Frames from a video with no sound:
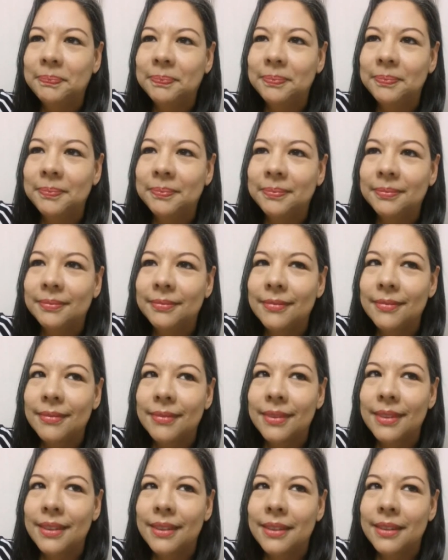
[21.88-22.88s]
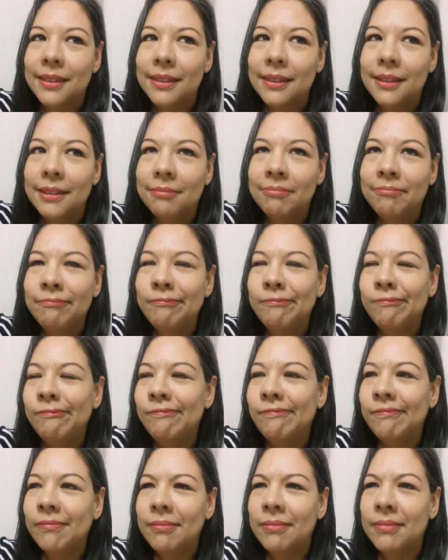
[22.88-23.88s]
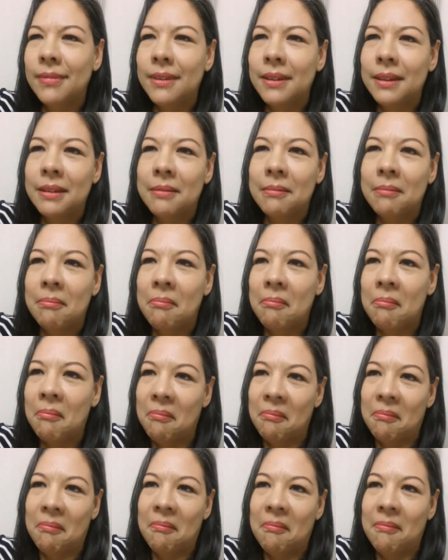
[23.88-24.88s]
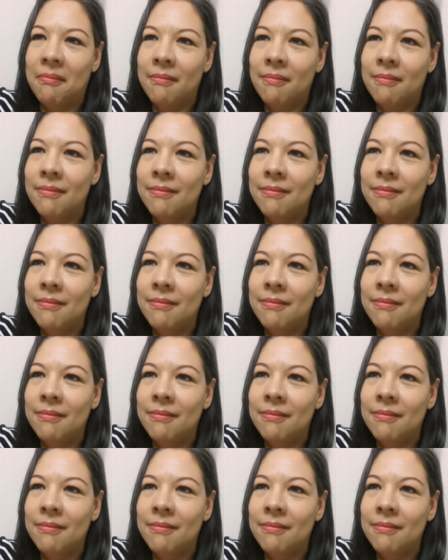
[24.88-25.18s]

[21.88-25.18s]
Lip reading: [no speech]